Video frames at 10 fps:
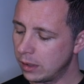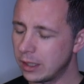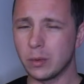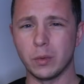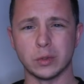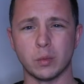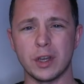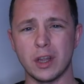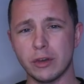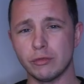equals
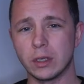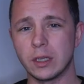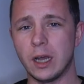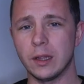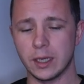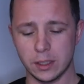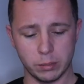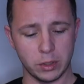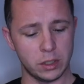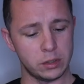100 calories,
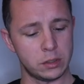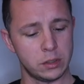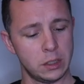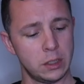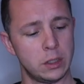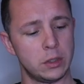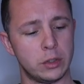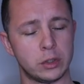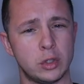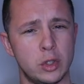because
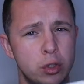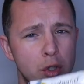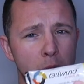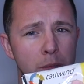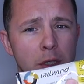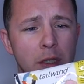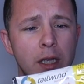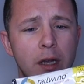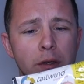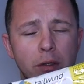there's two scoops in
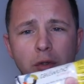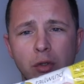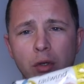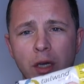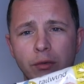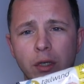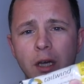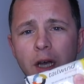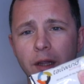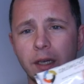here and there's 200
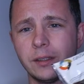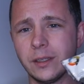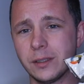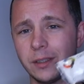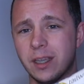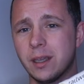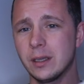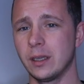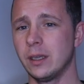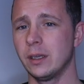calories in a stick.
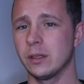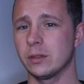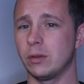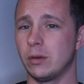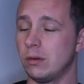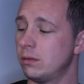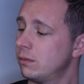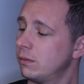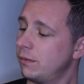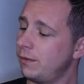So
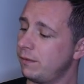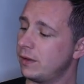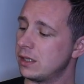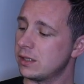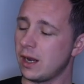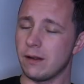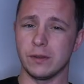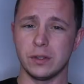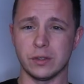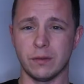50
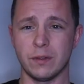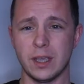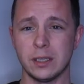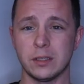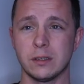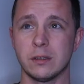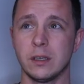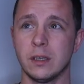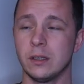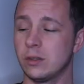servings of this,
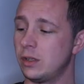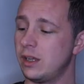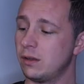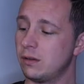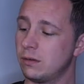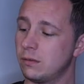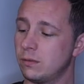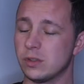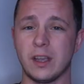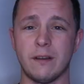so that's,
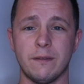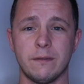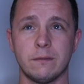was that